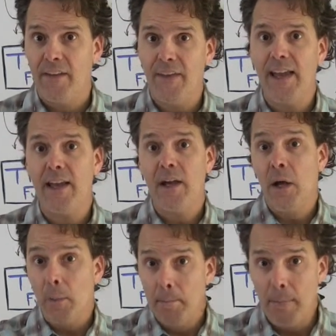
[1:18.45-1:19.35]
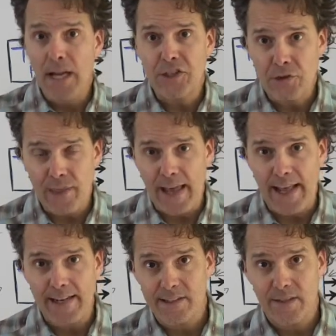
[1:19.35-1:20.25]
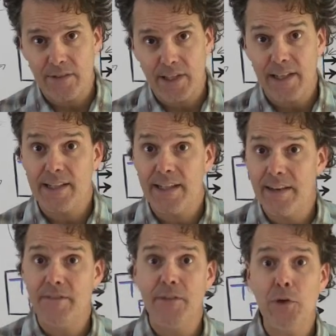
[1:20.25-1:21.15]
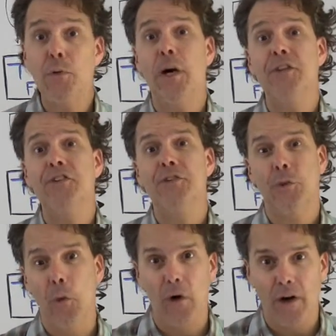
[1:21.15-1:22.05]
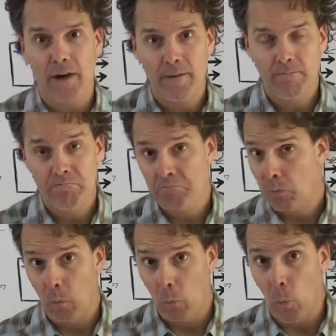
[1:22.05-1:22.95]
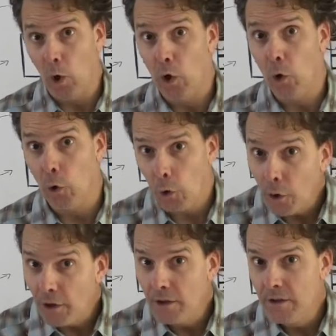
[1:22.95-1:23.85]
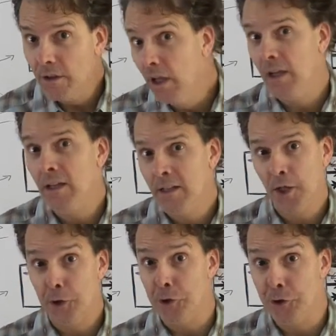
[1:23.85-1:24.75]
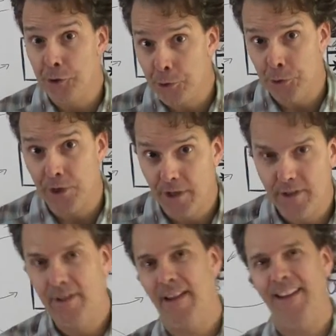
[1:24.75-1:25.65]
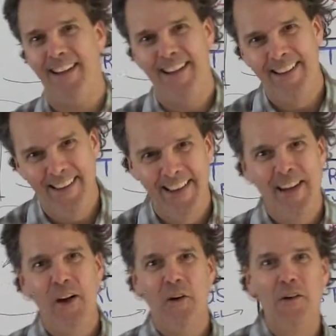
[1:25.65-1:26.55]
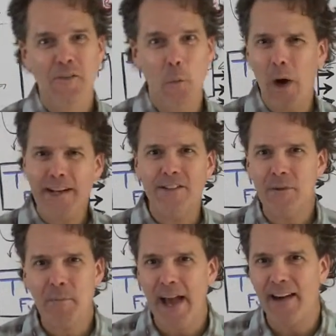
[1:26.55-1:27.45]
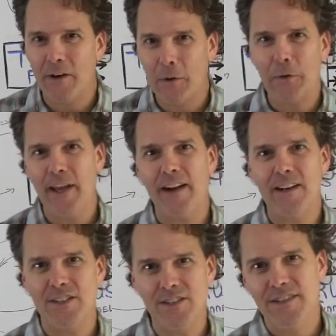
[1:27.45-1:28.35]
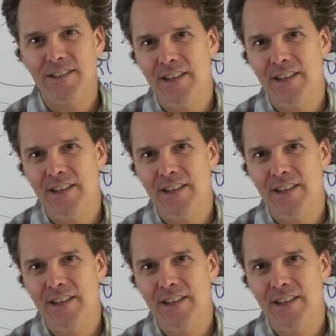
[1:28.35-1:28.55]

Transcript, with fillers: and they measure that activity and give you a score. Whoa, dude. Why does it matter? Who cares?